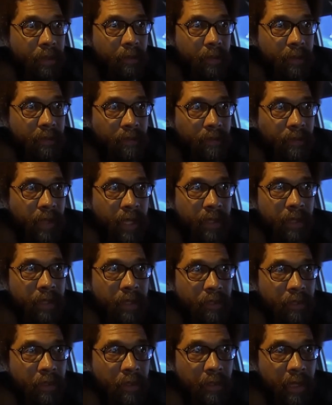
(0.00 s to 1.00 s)
We're
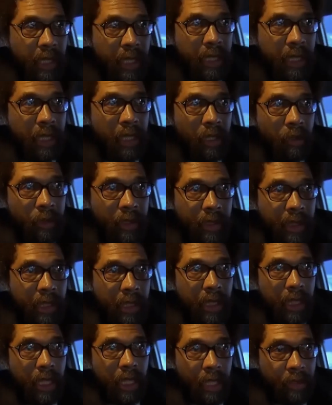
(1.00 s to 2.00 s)
featherless, two-legged,
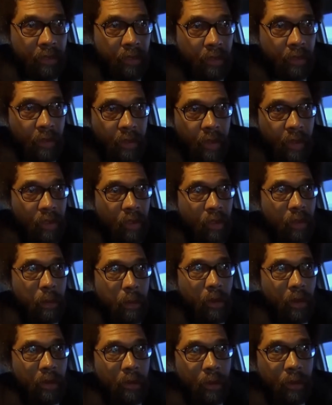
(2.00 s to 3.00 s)
linguistically conscious creatures
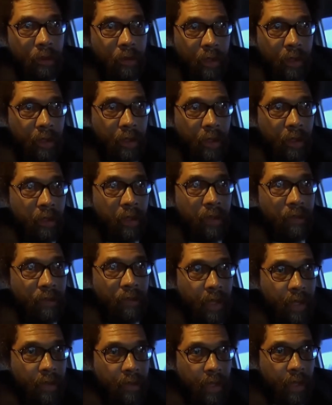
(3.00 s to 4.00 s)
born between urine and
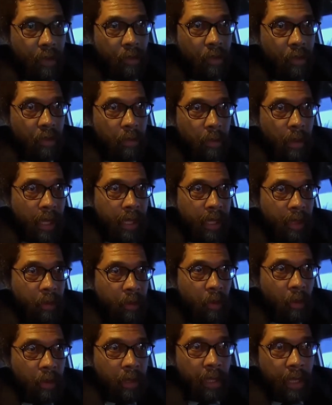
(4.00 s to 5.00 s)
feces, whose body
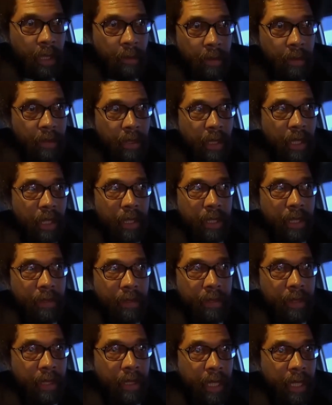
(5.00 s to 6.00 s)
will one day be the
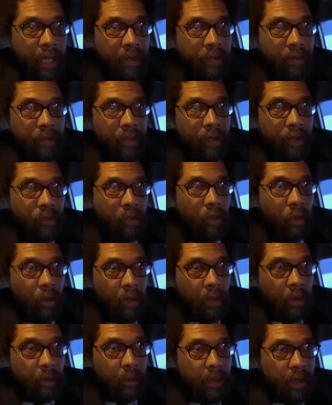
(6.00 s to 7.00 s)
culinary delight of terrestrial
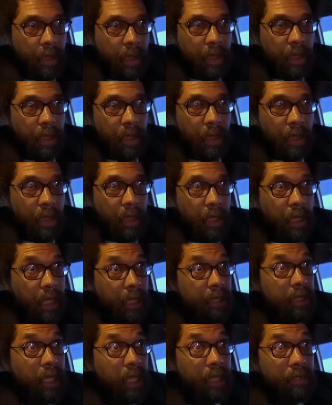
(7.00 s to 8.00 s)
worms.
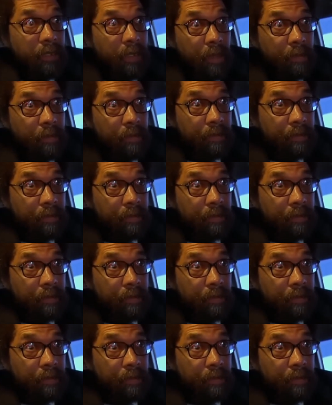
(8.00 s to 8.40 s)
That's us.